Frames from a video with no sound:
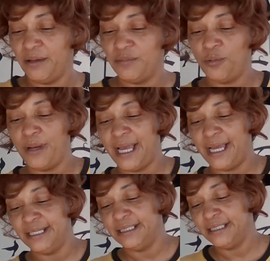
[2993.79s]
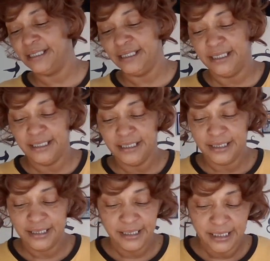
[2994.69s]
him no mind.
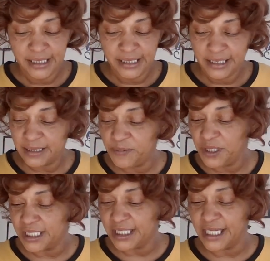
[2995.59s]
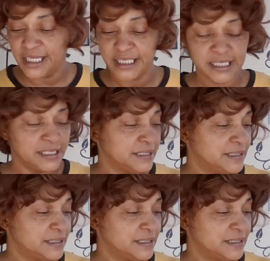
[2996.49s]
Spirit says,